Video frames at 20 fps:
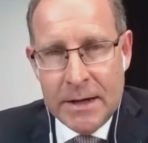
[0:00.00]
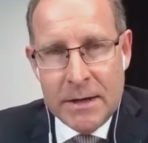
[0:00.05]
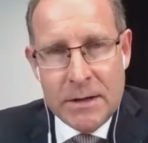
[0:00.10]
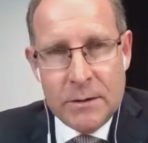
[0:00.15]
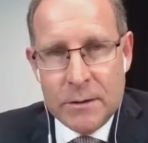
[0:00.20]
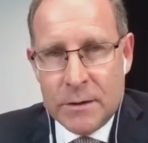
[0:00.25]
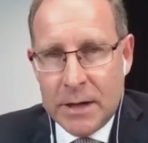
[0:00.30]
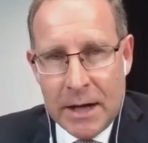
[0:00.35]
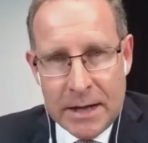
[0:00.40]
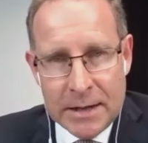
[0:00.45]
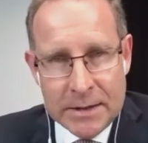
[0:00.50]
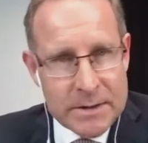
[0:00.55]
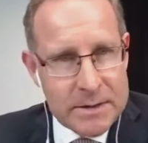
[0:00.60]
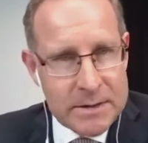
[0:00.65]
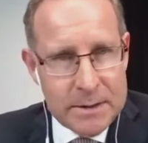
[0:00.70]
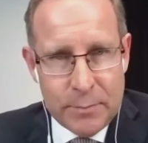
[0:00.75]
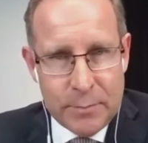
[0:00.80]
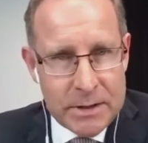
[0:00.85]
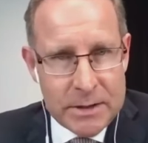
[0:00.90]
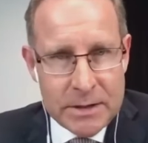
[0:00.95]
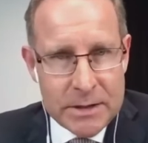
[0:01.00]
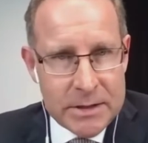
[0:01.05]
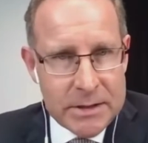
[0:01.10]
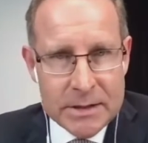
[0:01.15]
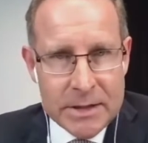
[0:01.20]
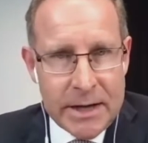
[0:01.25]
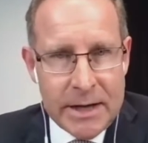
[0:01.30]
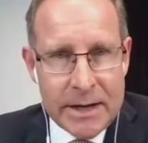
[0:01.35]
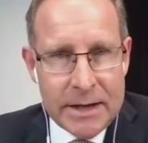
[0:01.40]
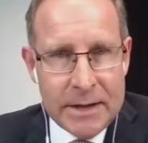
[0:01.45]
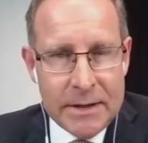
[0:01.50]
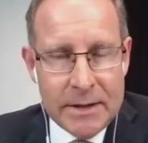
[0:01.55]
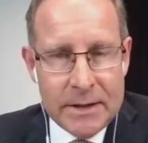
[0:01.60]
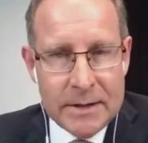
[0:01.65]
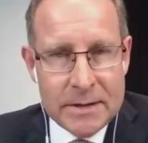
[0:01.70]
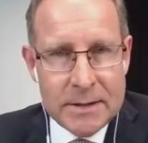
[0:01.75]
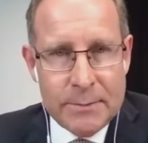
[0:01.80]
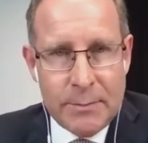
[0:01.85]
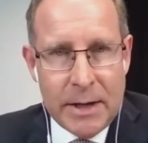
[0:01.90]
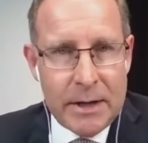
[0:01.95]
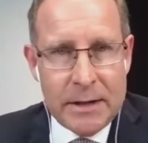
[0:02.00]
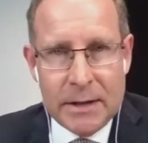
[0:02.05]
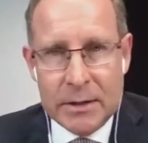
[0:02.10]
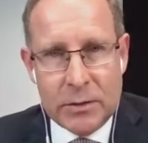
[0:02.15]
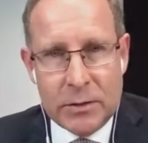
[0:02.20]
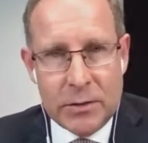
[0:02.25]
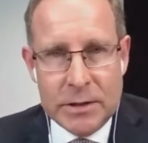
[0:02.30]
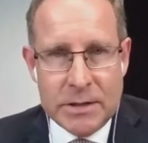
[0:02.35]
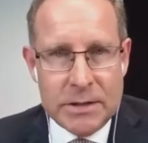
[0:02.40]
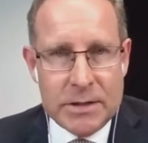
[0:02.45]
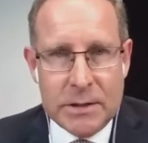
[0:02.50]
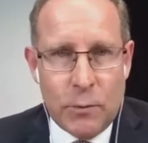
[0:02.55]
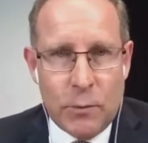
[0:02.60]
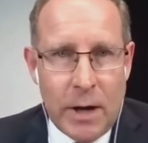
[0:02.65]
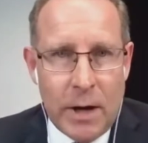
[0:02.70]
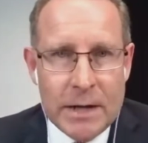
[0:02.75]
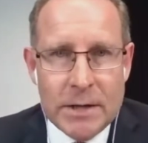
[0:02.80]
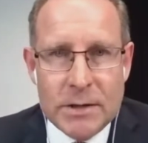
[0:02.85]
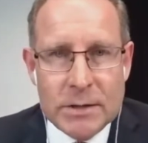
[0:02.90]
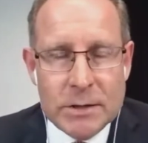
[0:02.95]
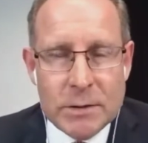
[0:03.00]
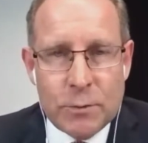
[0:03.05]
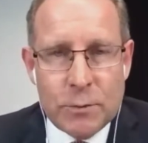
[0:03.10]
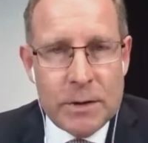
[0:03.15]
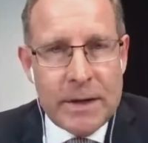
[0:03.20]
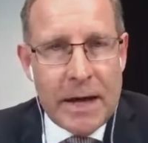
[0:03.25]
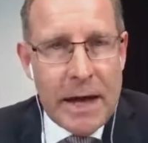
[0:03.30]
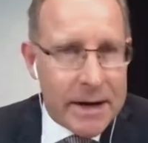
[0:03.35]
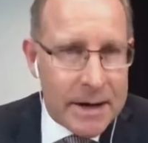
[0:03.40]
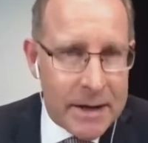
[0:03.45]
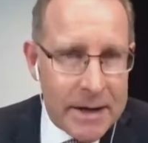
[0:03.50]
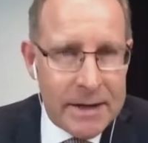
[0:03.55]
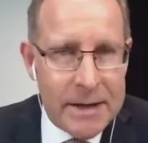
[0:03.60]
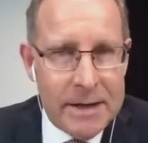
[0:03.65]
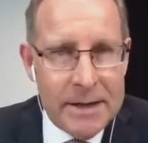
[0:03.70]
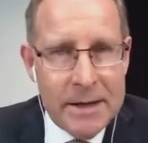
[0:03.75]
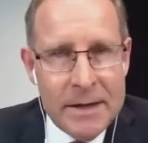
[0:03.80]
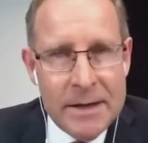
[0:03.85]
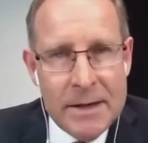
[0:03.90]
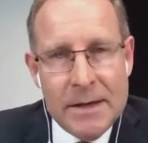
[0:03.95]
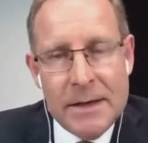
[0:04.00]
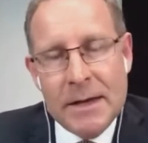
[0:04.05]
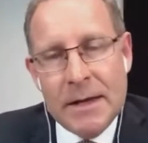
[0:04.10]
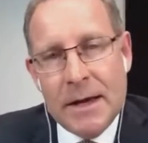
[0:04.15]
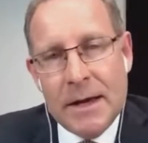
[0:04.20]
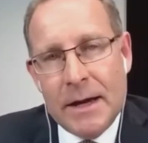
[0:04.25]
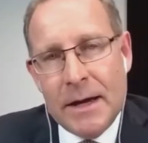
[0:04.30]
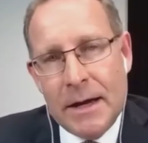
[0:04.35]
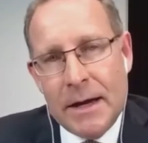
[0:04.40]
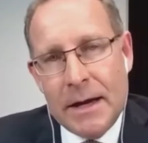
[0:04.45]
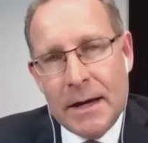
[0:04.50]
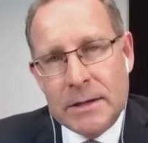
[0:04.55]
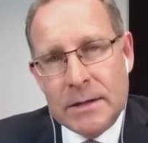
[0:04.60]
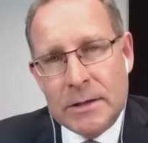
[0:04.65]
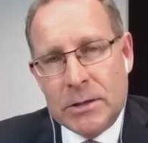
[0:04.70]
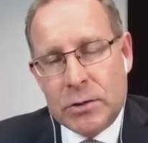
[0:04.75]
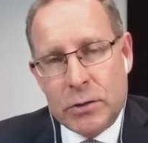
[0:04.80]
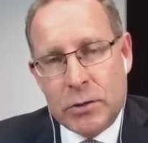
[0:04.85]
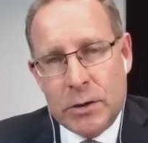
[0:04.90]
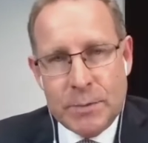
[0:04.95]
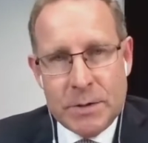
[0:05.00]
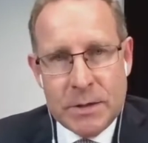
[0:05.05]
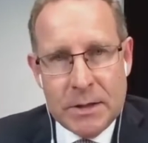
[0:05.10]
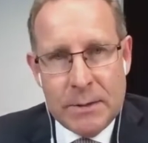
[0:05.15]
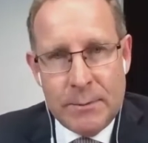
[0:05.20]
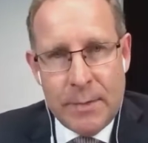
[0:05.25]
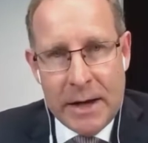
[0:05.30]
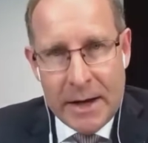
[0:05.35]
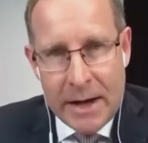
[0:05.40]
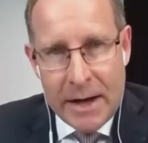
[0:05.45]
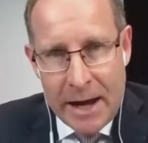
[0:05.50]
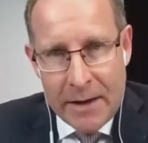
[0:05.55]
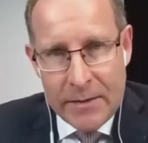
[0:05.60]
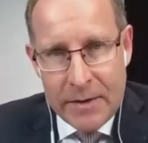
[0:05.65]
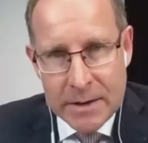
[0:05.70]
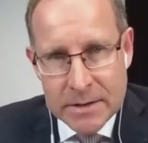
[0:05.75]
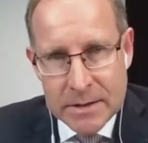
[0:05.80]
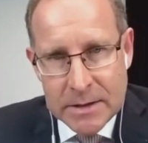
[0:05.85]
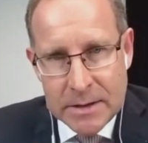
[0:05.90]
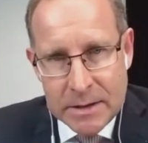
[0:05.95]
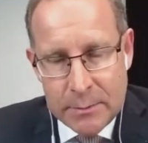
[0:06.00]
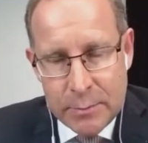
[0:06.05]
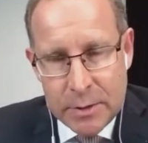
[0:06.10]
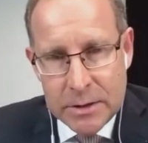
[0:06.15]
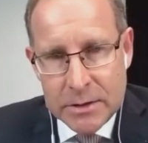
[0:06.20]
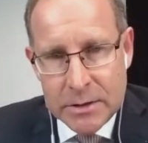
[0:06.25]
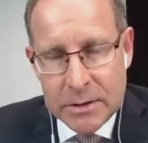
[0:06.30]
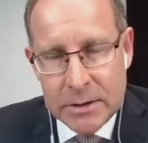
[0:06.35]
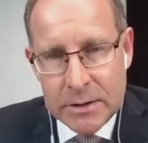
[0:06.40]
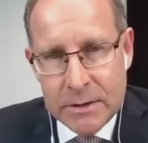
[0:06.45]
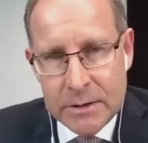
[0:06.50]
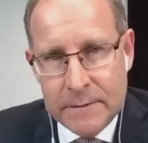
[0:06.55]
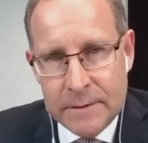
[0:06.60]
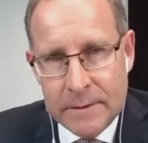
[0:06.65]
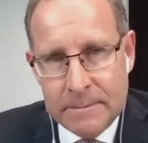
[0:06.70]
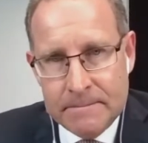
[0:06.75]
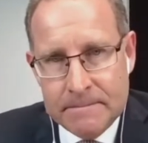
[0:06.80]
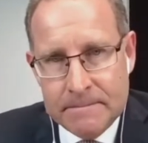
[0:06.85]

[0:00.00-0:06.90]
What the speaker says: You can't simply just say it's about increasing wages without any description about how that's going to be achieved.